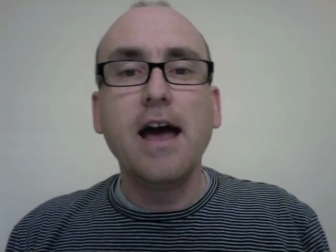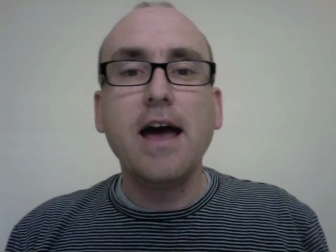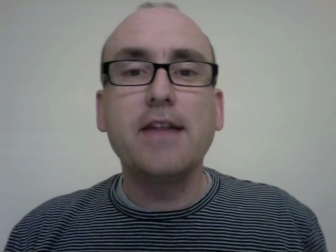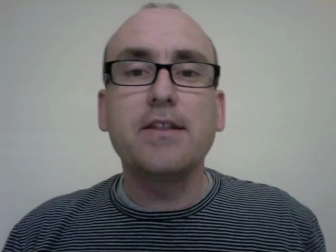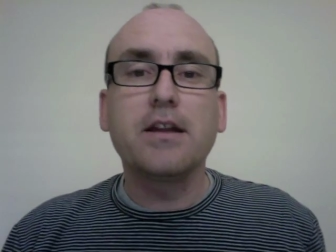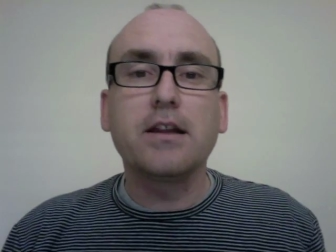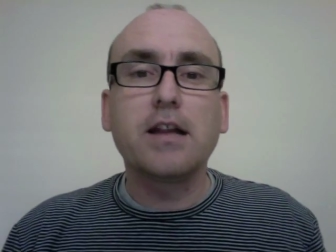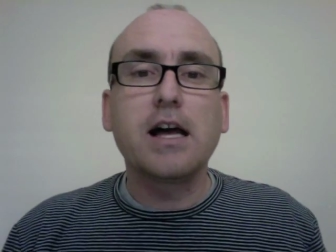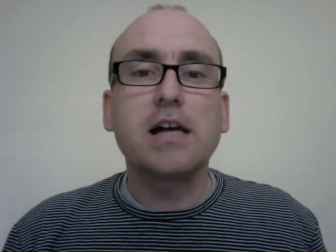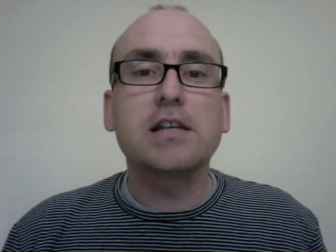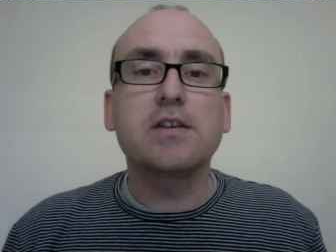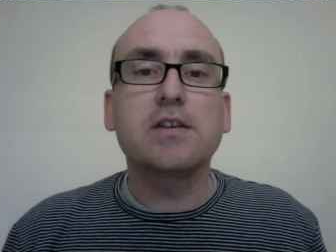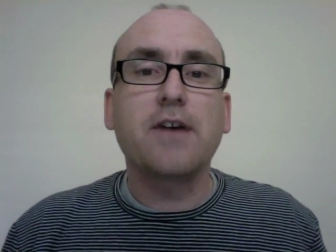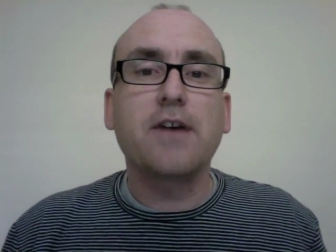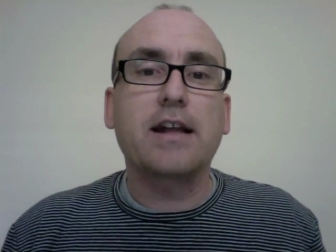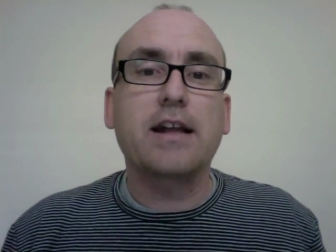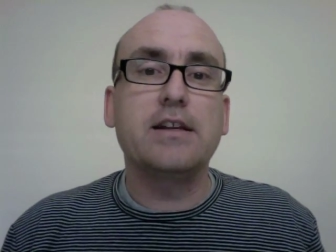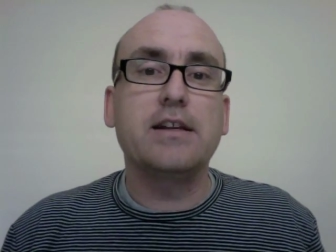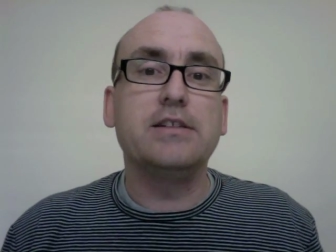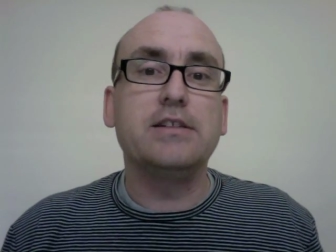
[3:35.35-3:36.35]
And the last
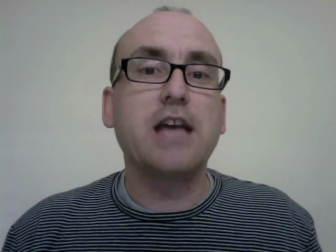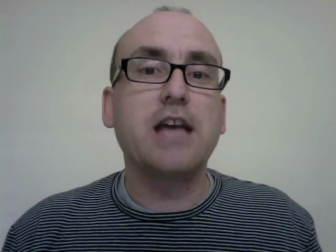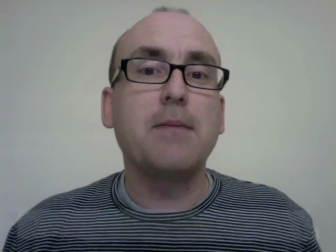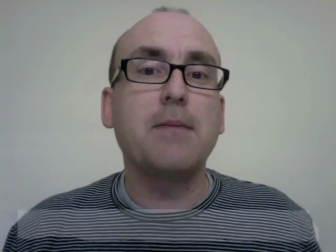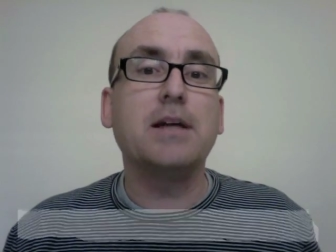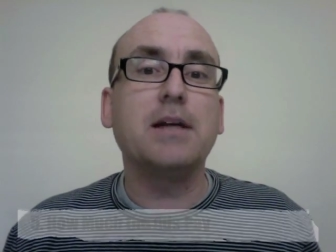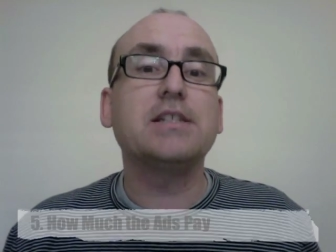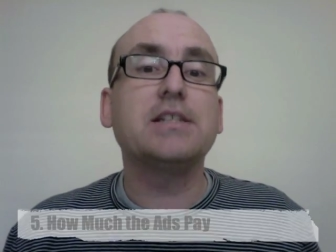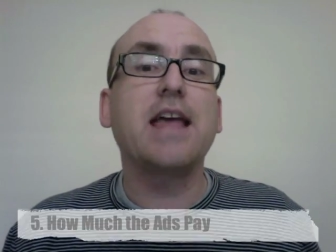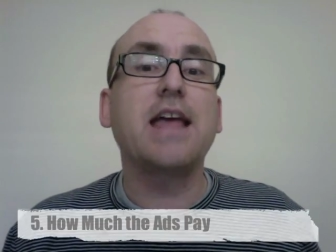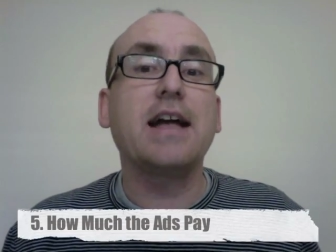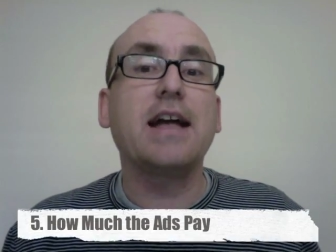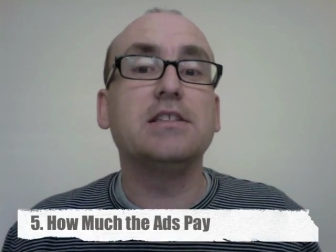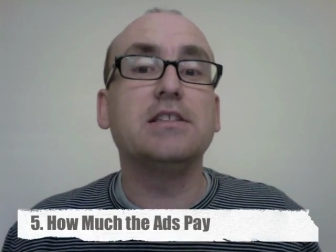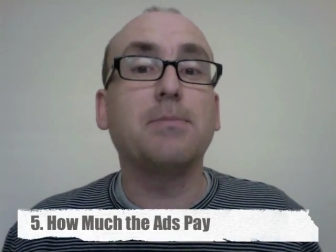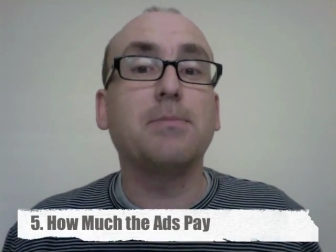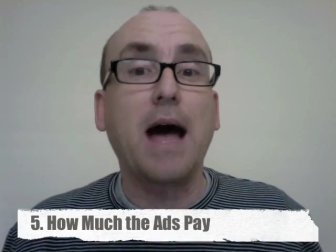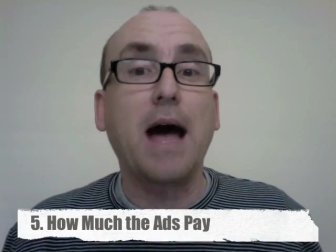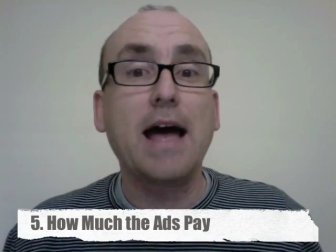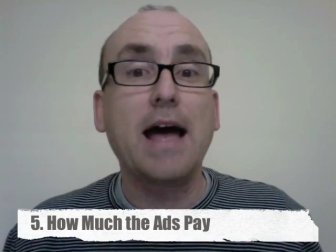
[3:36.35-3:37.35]
factor is how much the
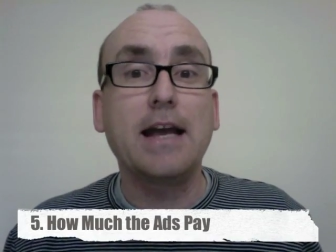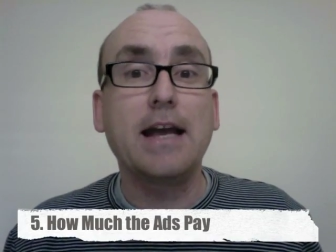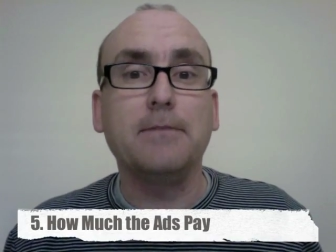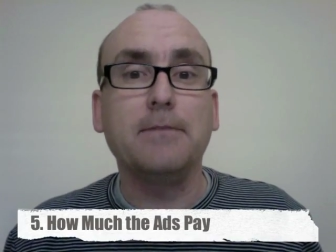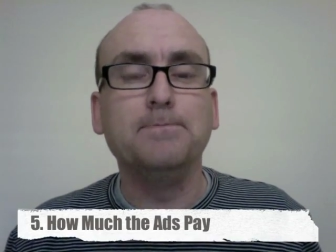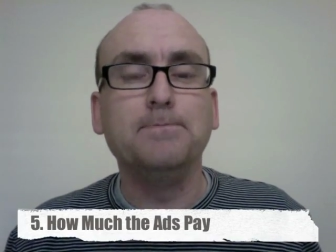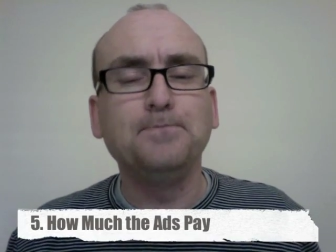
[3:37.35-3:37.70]
ads are paying.